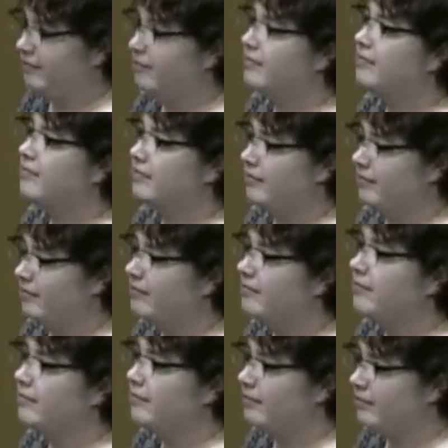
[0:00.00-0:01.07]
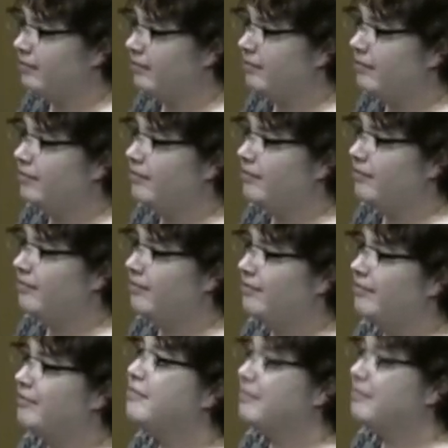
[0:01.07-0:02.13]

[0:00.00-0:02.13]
novels to be written top to